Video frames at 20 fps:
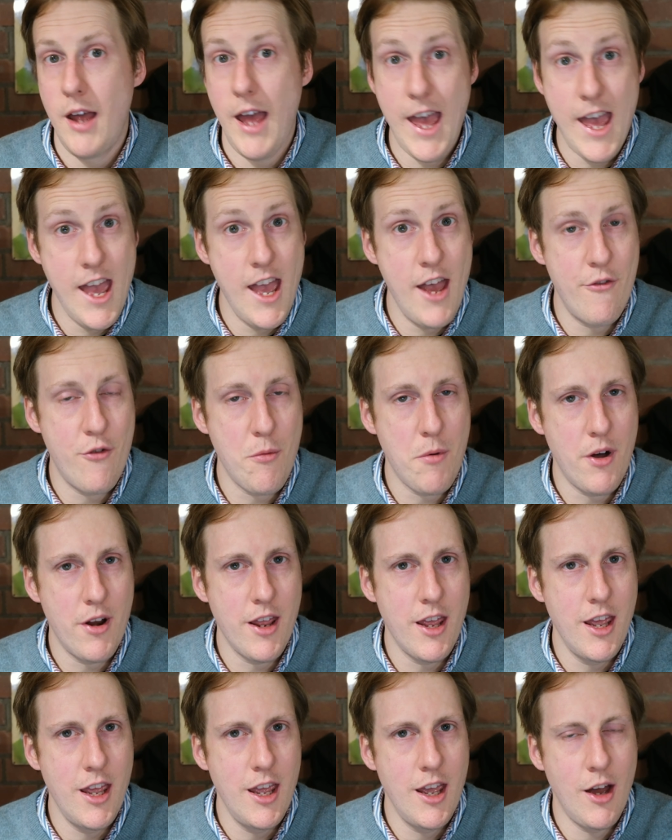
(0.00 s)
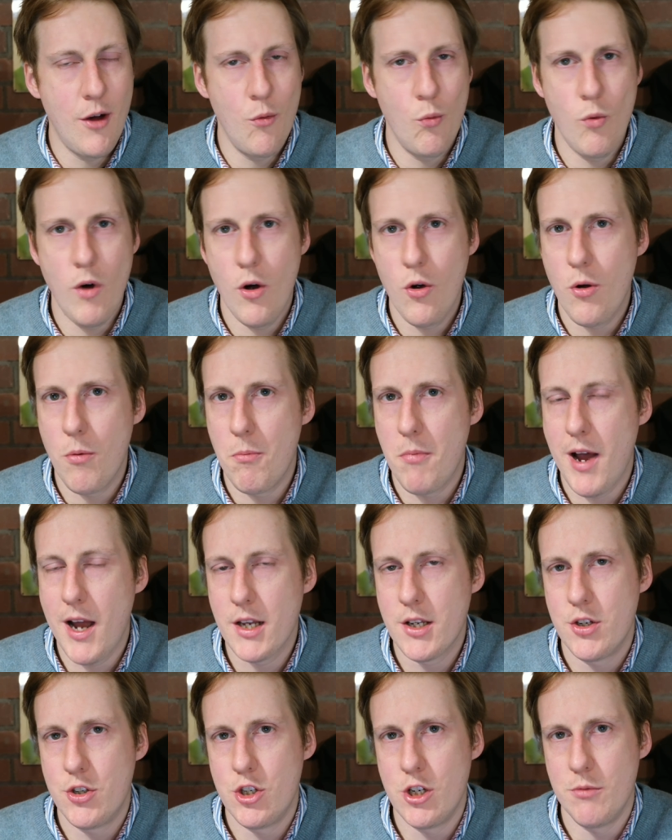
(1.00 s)
Hey everybody, and welcome
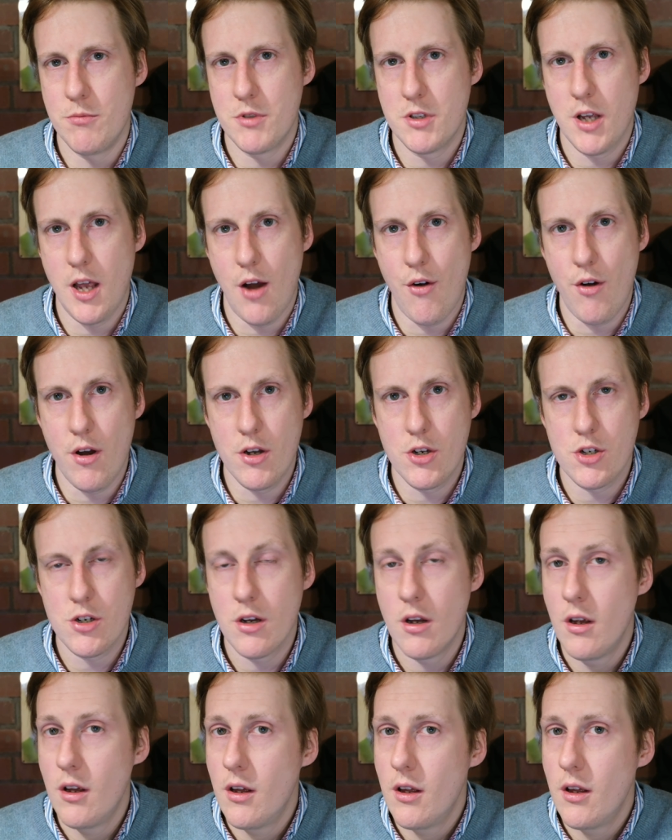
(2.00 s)
back to Jim's Garage.